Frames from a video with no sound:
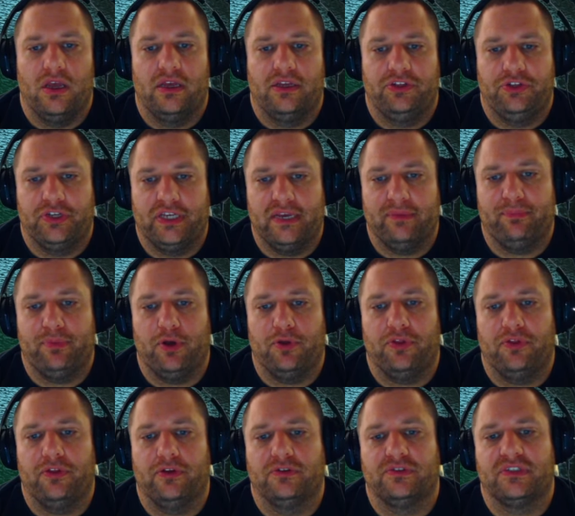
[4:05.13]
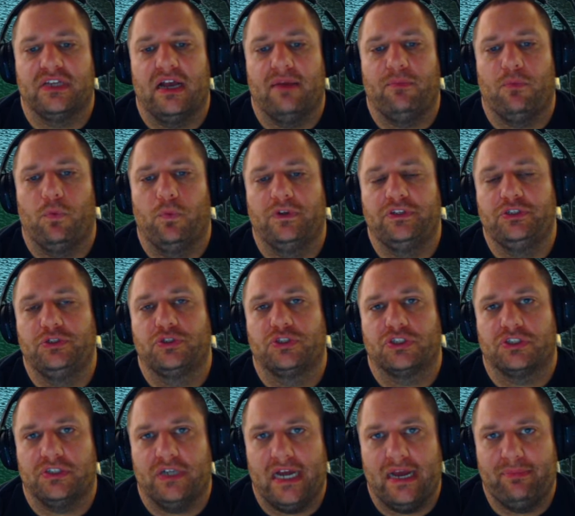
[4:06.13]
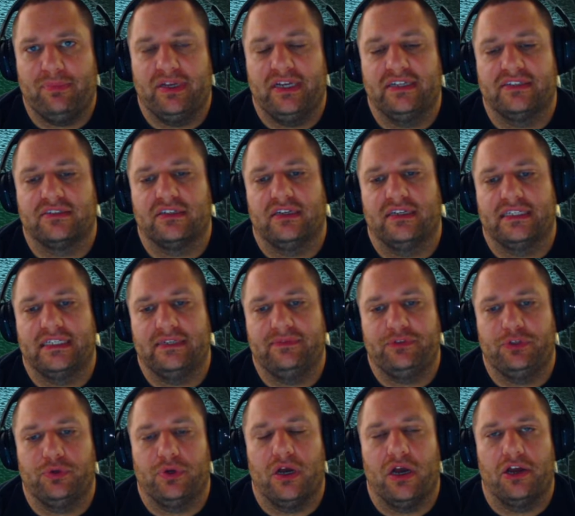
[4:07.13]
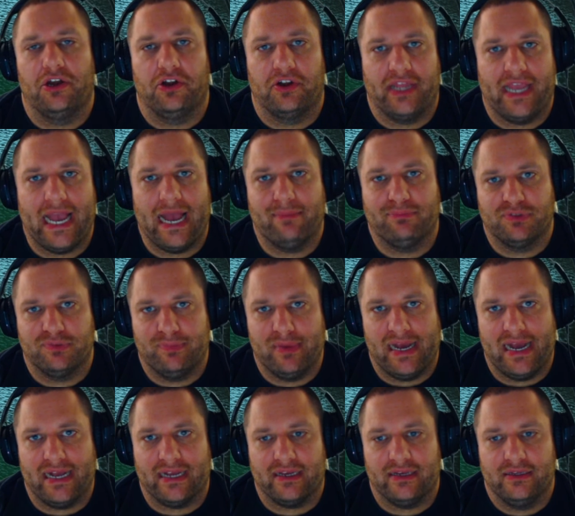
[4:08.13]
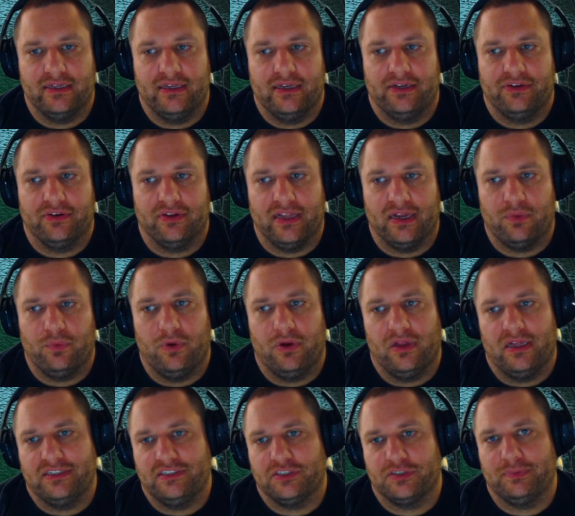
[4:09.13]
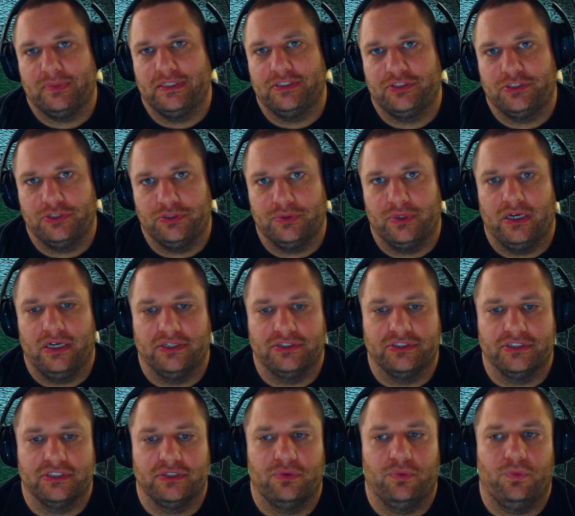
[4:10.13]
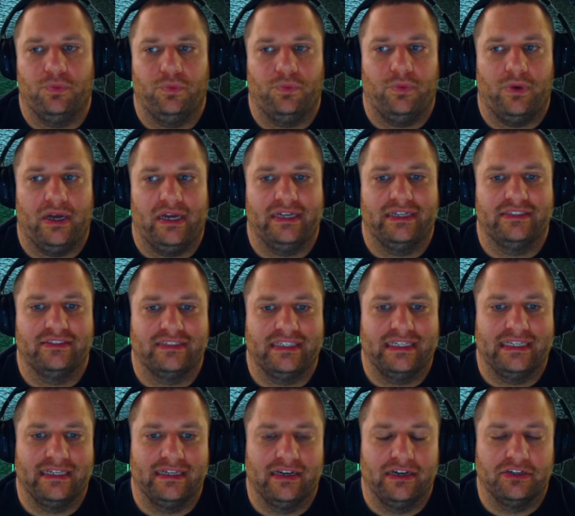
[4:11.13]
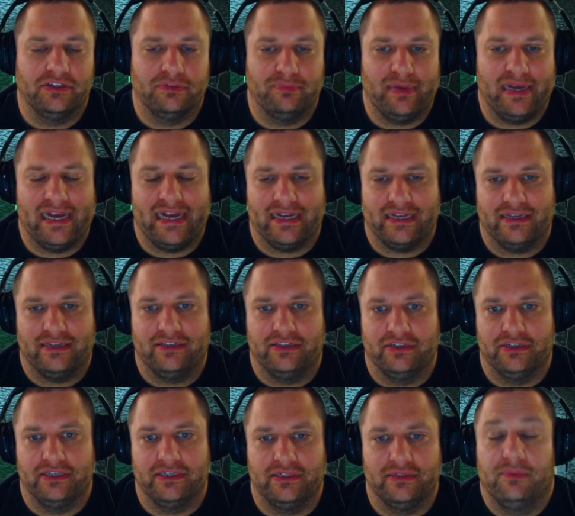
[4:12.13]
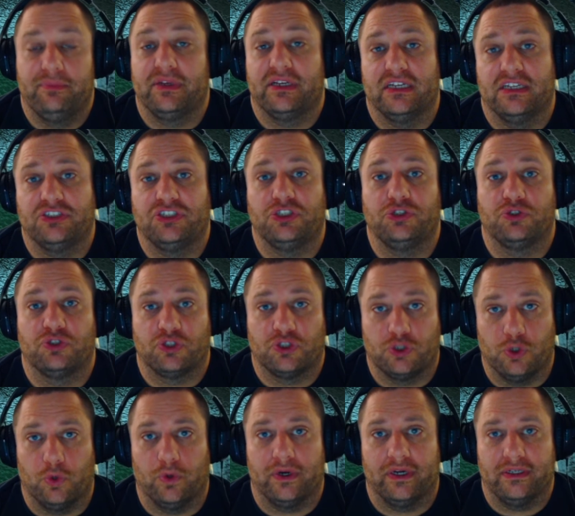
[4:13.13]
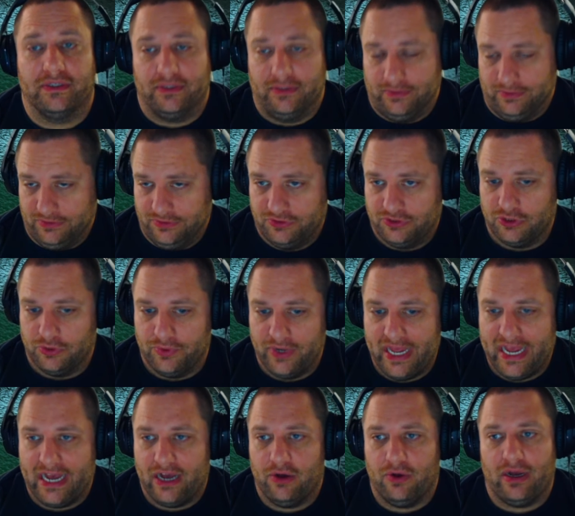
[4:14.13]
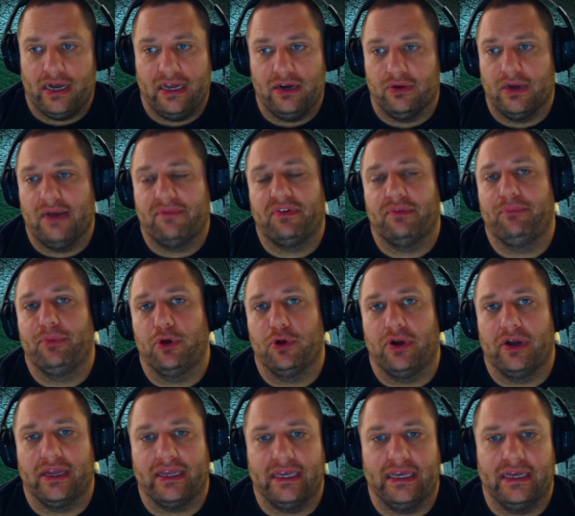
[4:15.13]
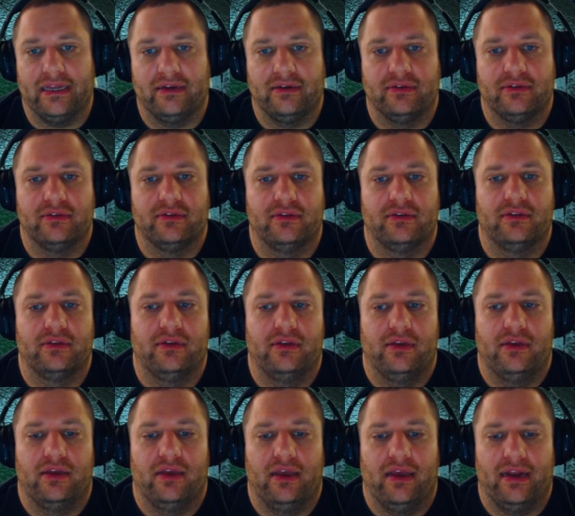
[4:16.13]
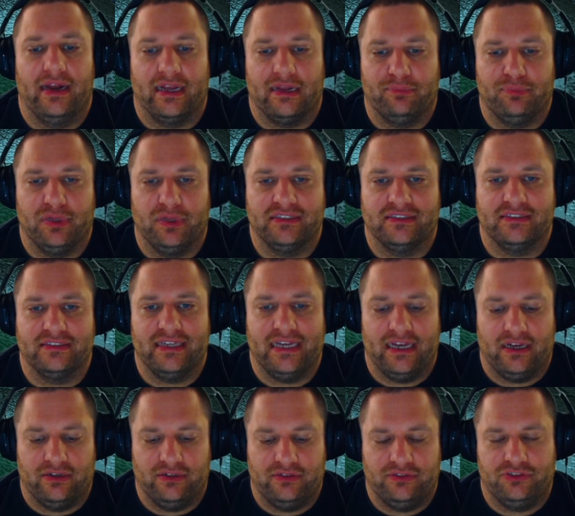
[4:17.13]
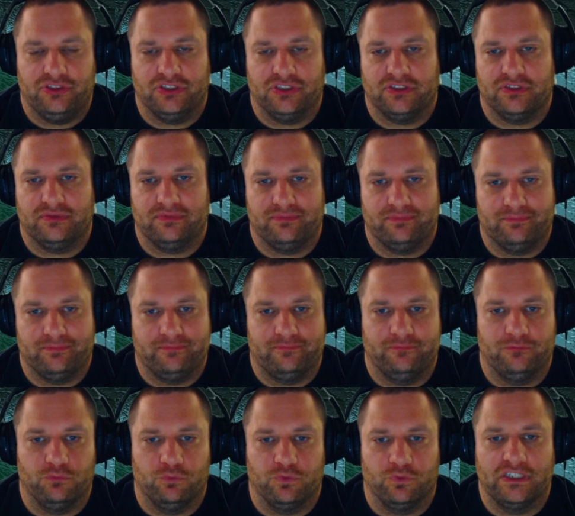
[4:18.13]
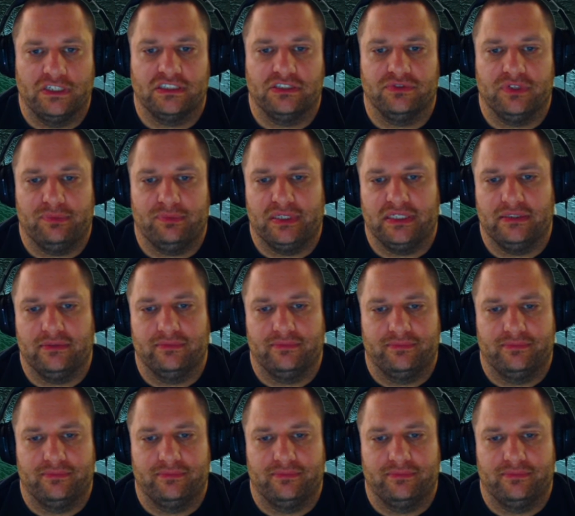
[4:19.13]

You get both of those up. When you scrap it, it's going to give you 100 caps back. You're like, well, I just spent 200. Why is getting 100 back good? Because you store it. So now I don't have to build it again, and I can place it down, just rinse and repeat.